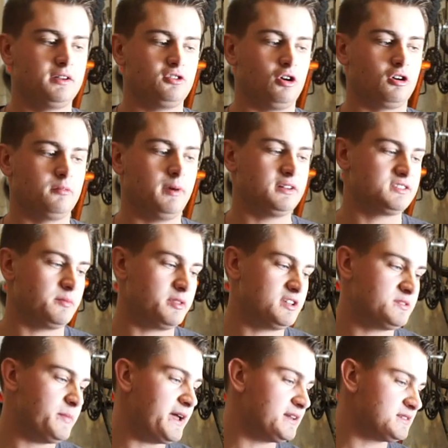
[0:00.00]
uh, talking about some of
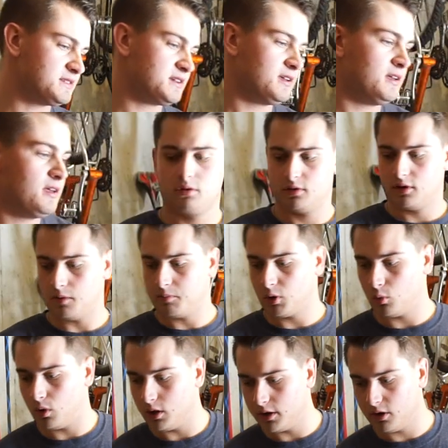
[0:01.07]
these baits. Number
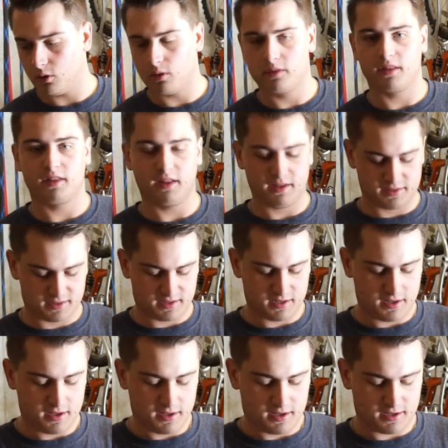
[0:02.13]
one on the list
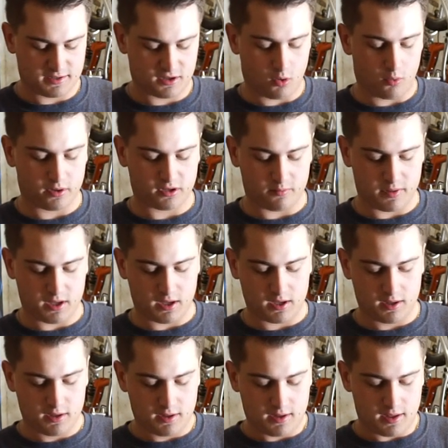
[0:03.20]
is going to
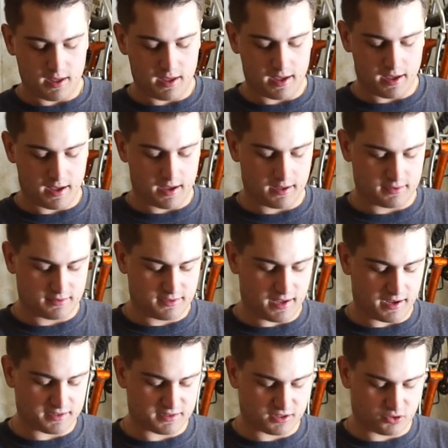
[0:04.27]
be a
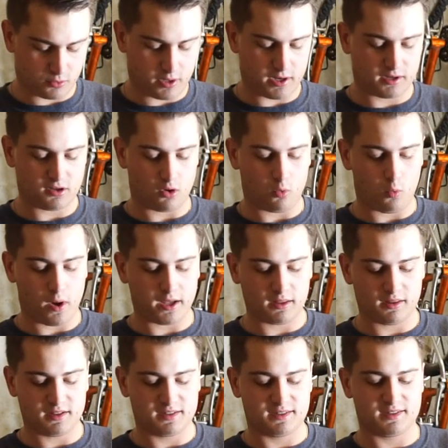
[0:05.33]
Texas rigged
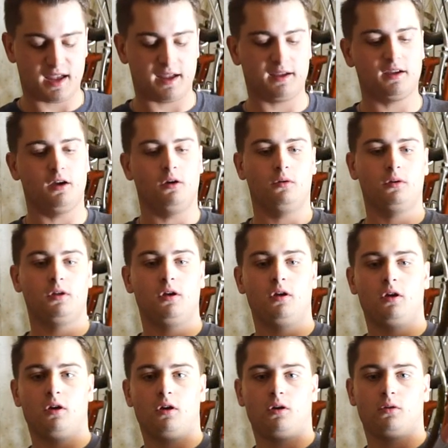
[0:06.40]
weightless Senko.
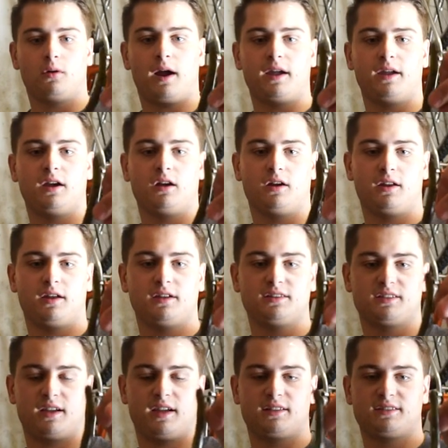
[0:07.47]
Right here it
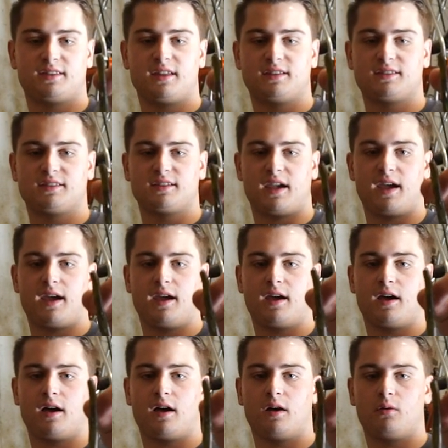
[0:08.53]
is. It's This is a
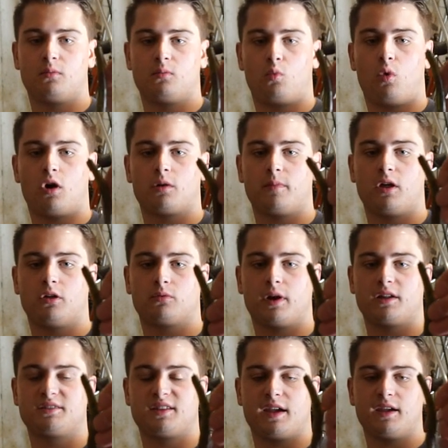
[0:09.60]
uh, watermelon
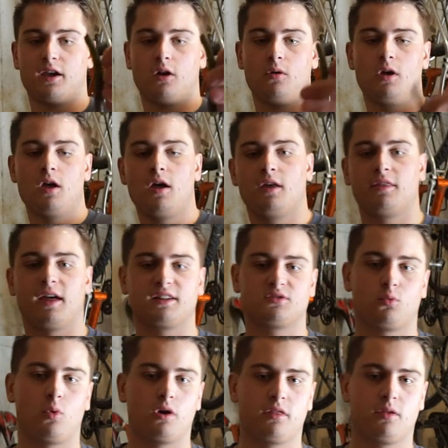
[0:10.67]
red Senko.
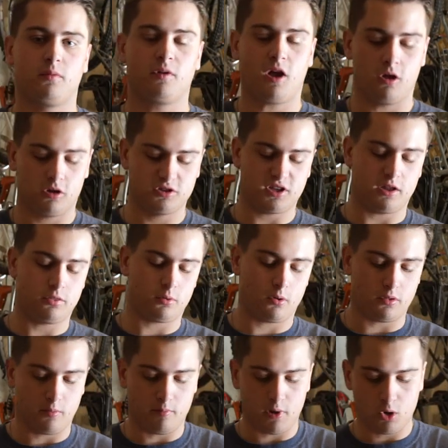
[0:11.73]
That's one of the colors I
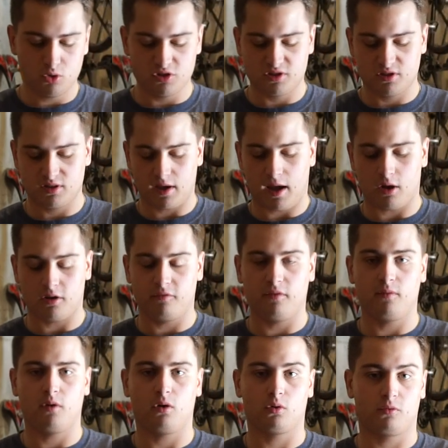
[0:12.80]
throw the most out of,
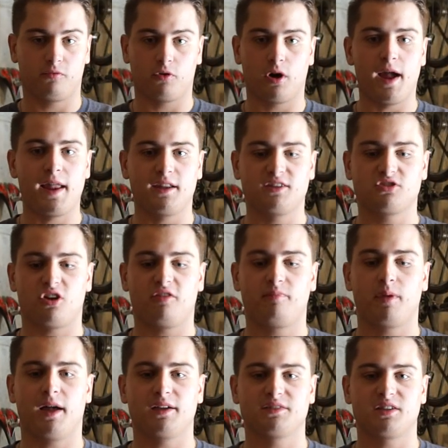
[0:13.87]
or for any
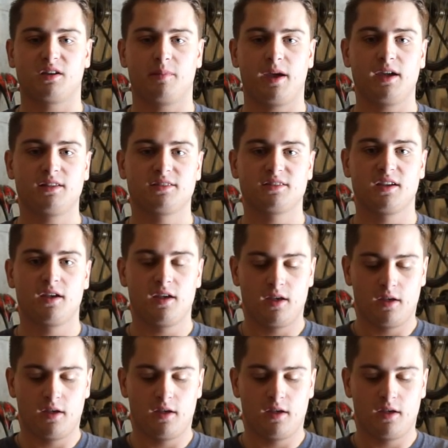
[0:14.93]
soft plastic baits.